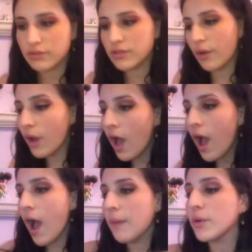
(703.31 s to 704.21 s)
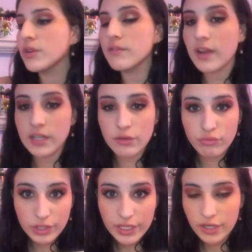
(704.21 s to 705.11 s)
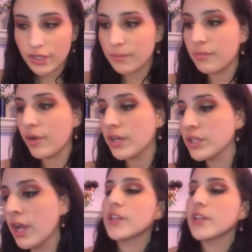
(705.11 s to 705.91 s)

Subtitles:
So I'm going to find a really good brush.